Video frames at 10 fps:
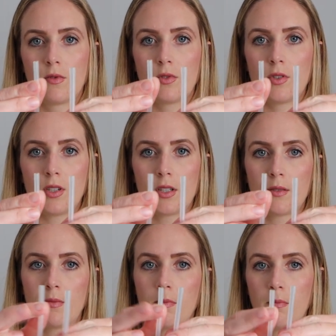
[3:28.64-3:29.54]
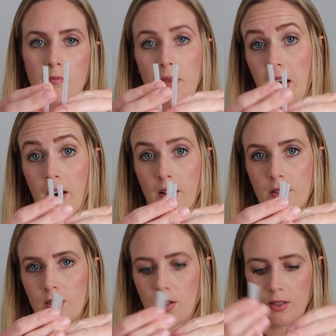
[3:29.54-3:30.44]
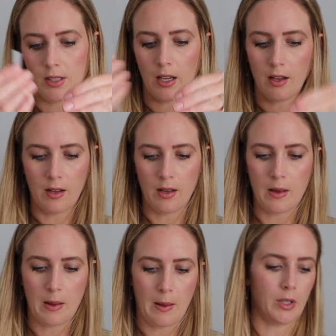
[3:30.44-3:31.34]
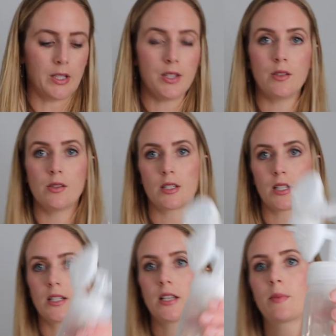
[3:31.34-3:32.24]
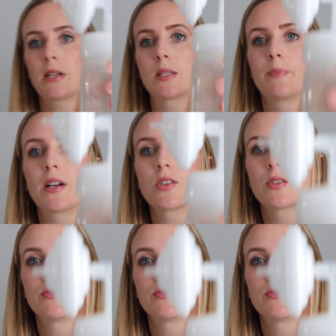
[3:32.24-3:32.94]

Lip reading: just bare, so to say. What I do is I take my Spectra